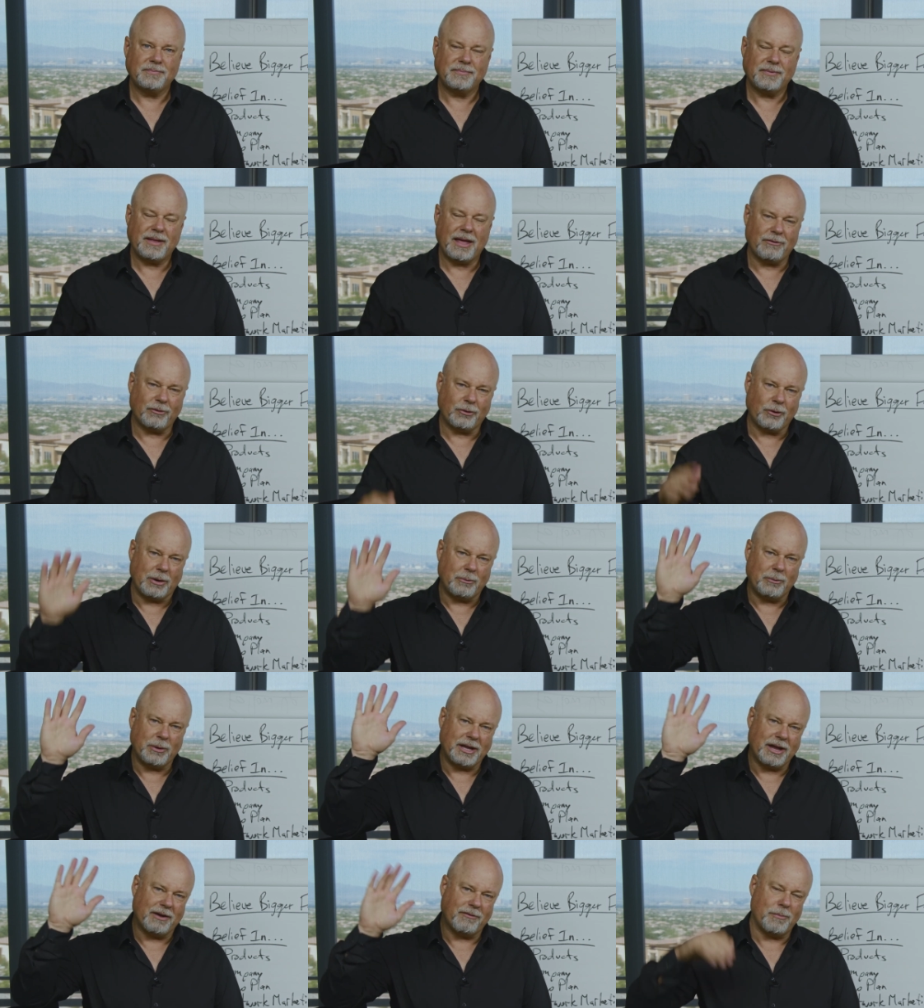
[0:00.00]
Have a great
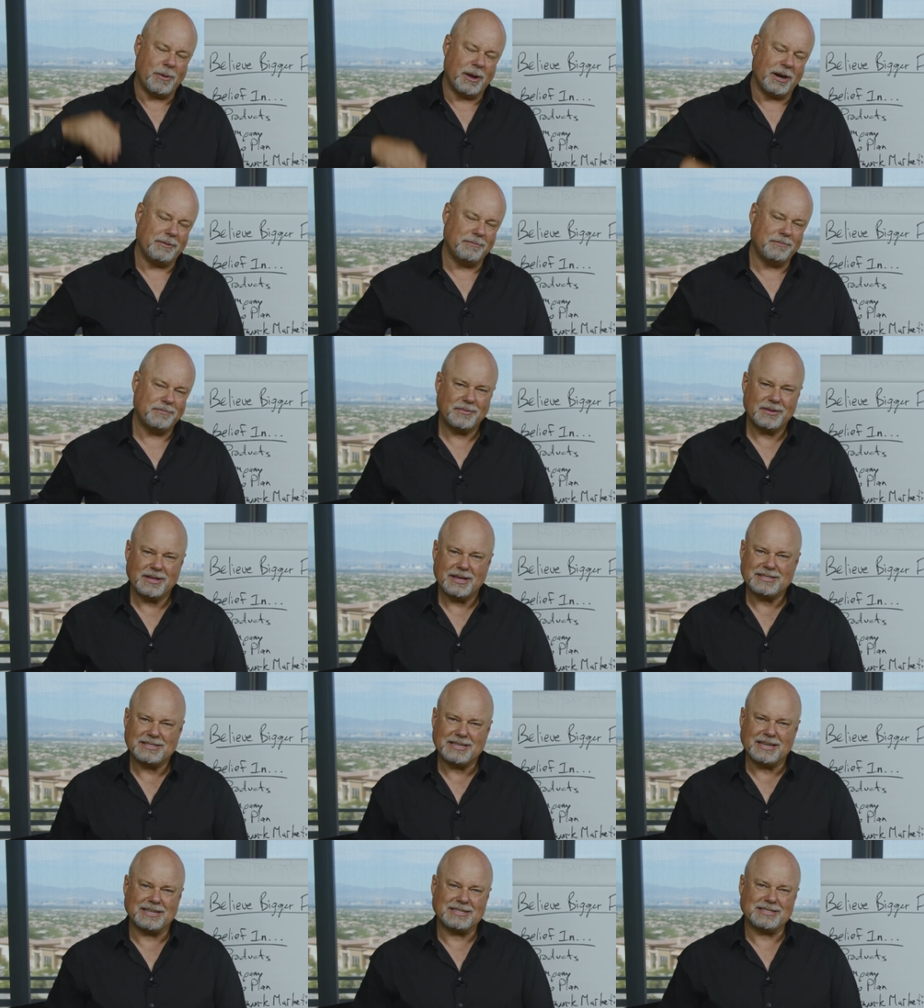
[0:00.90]
week, everybody.
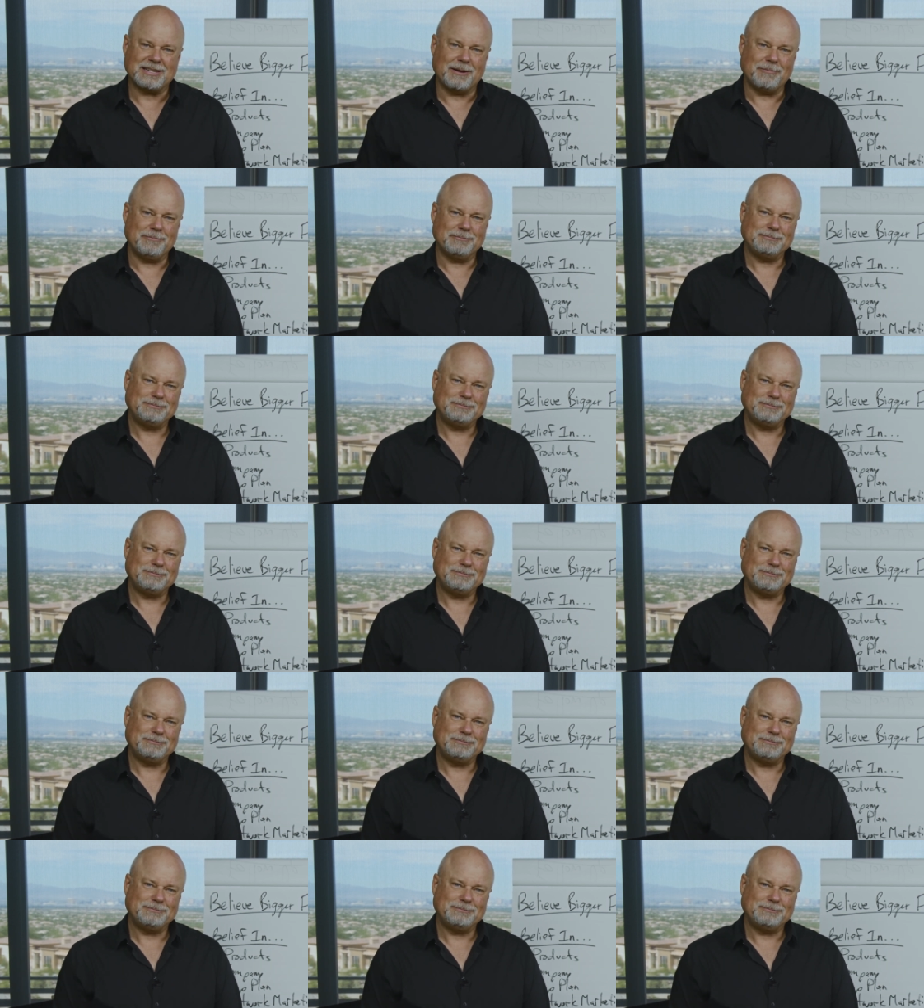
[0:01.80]
See you next time.